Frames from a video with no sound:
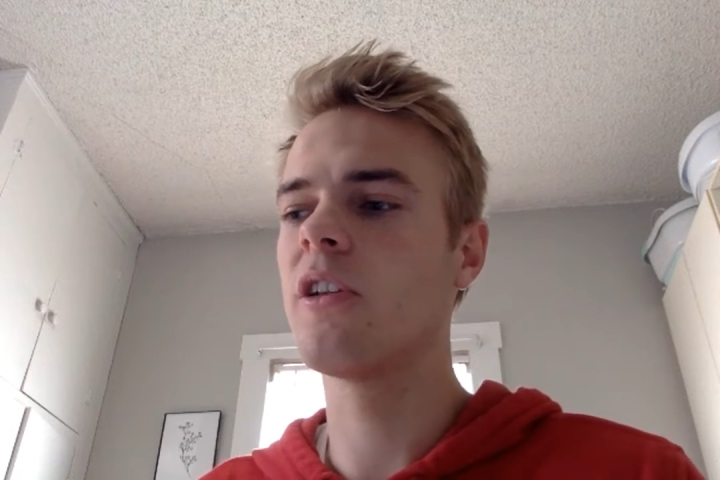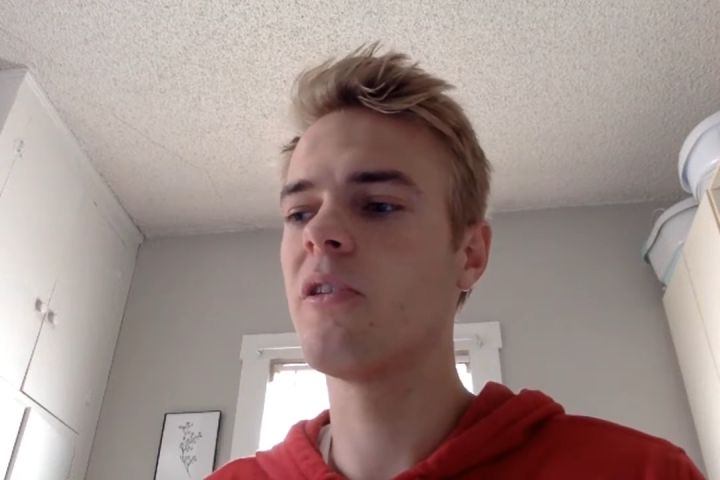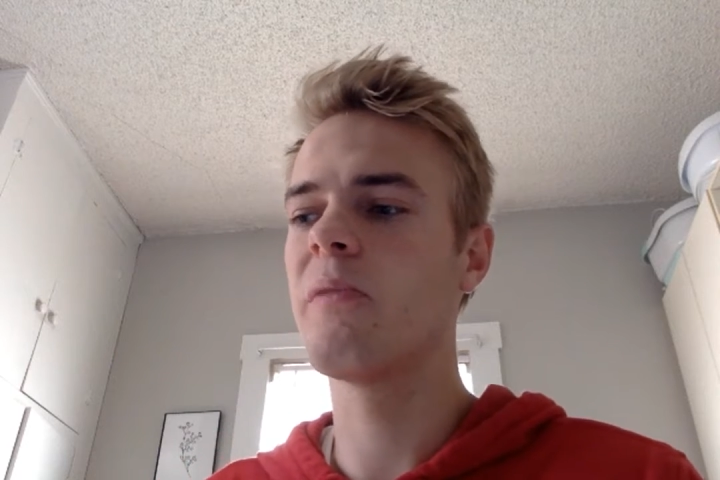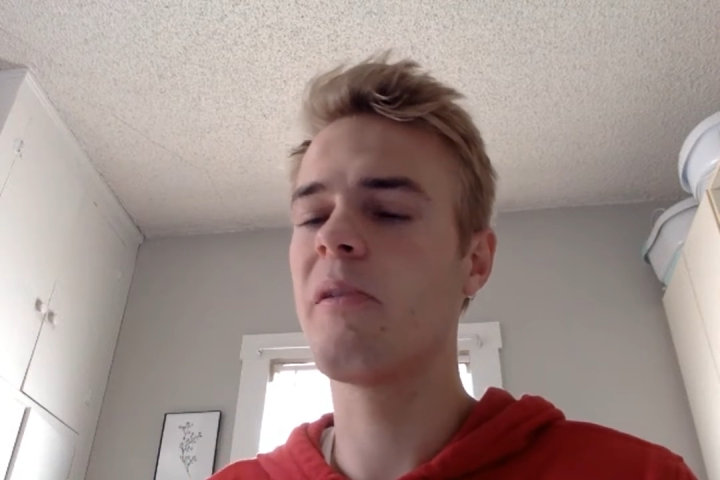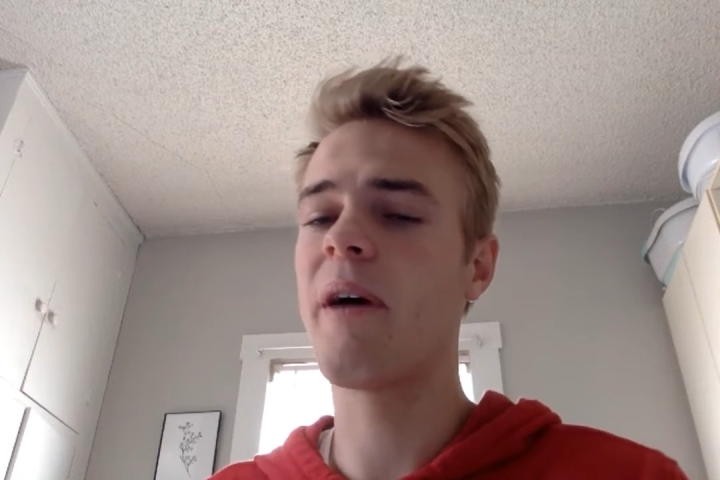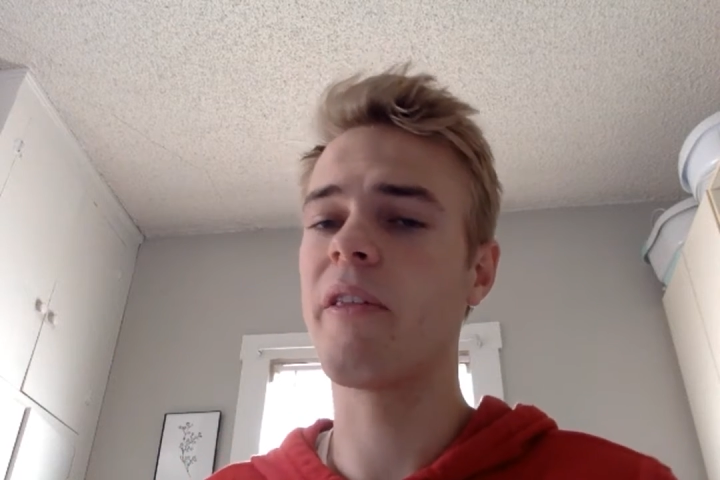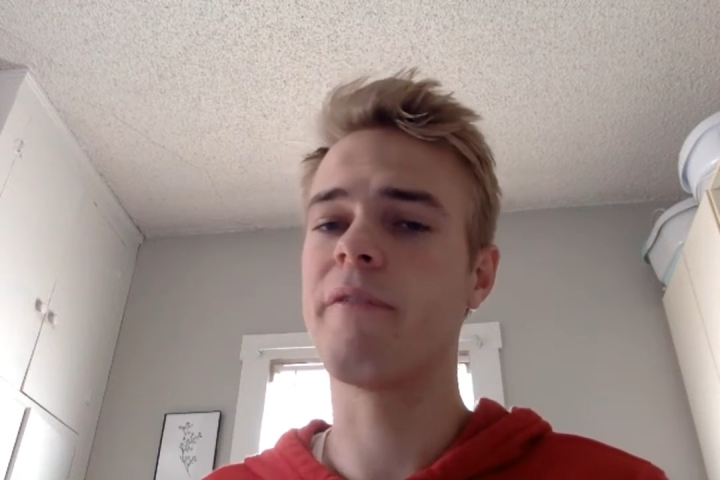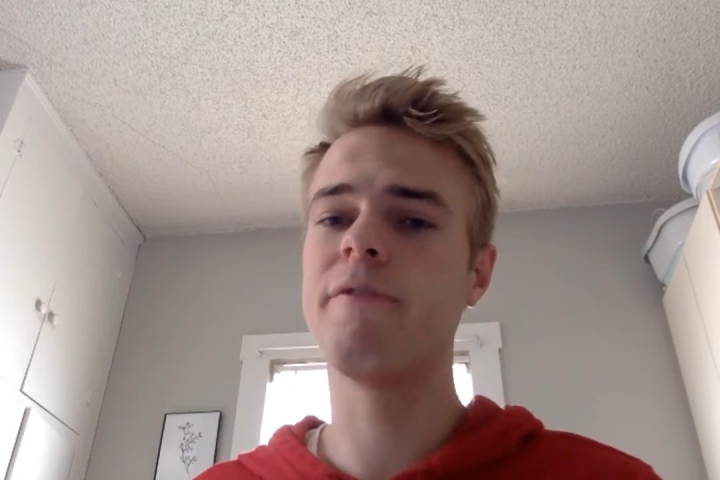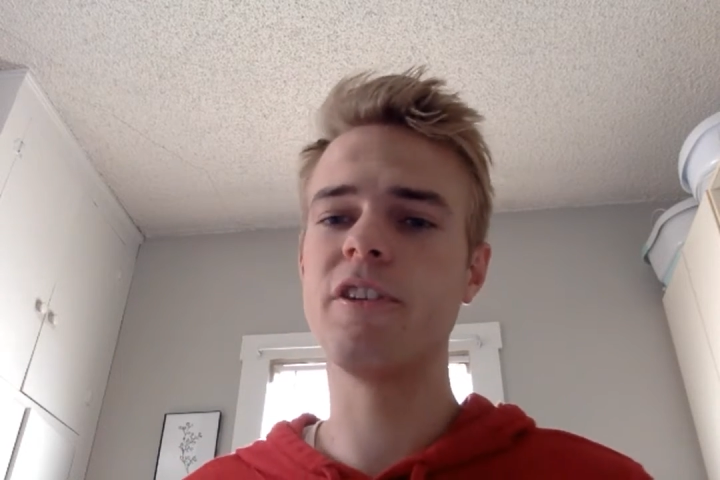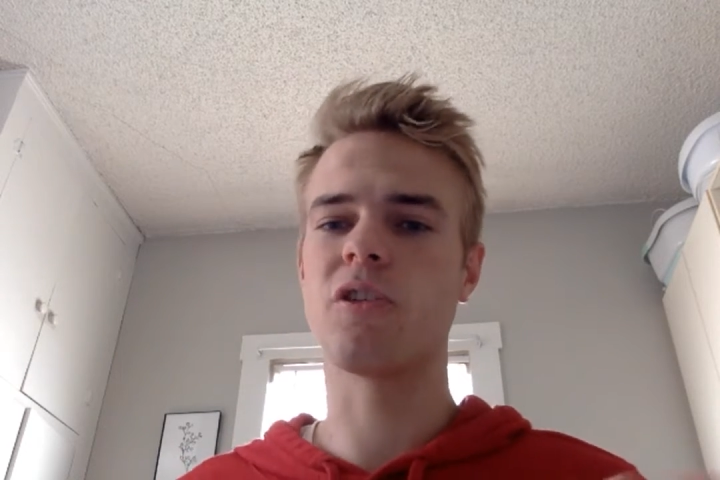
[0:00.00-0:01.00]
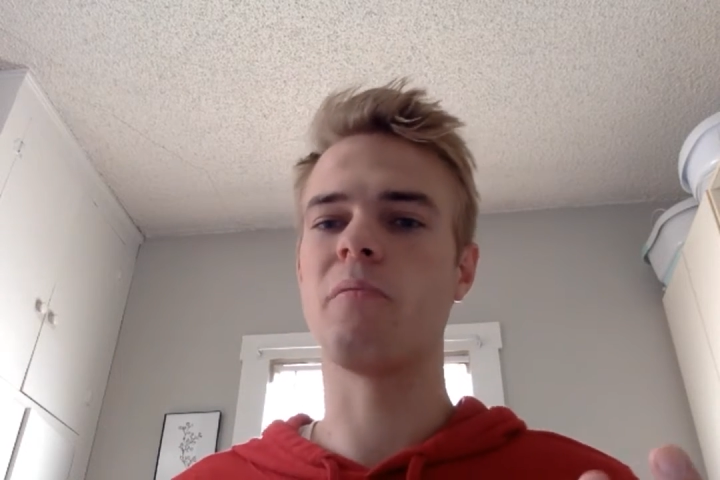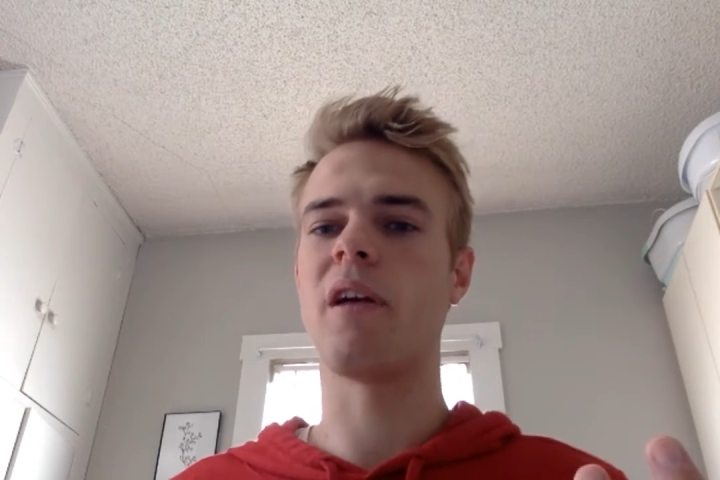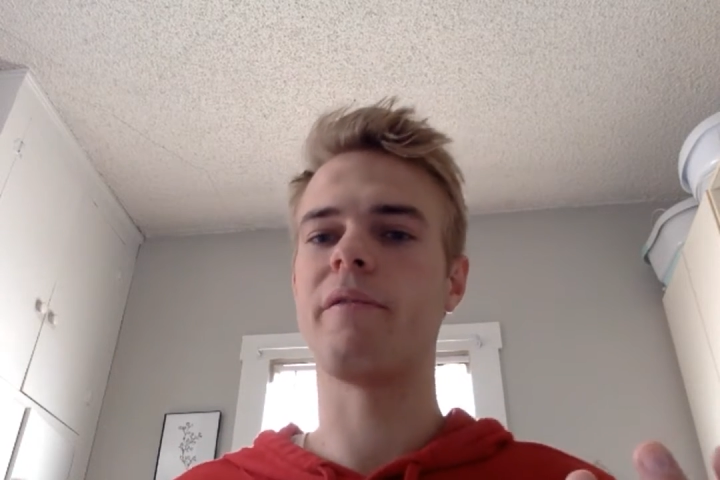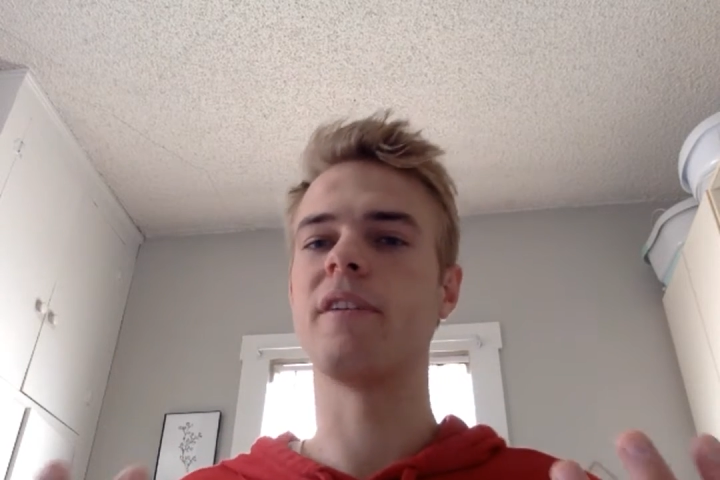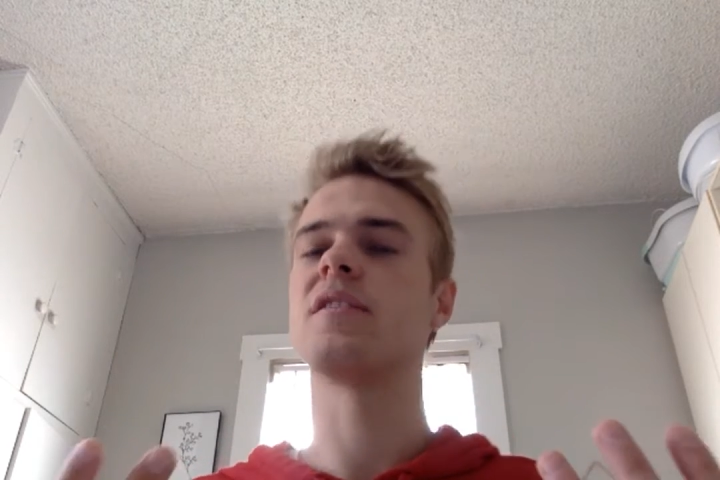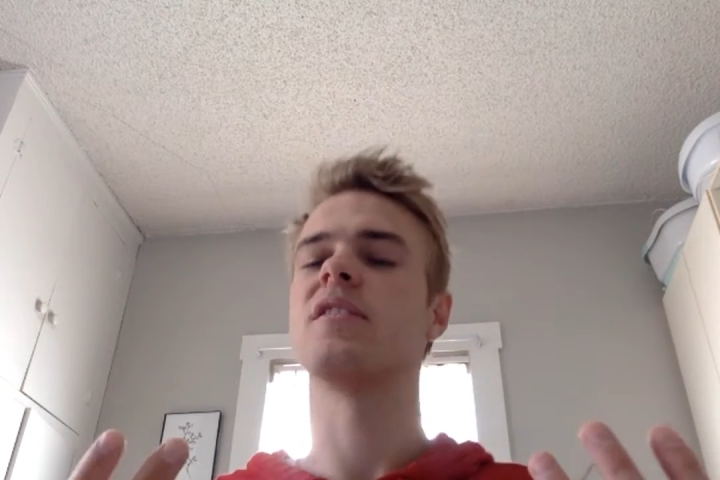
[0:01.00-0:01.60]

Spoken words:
little bit about the physical benefits.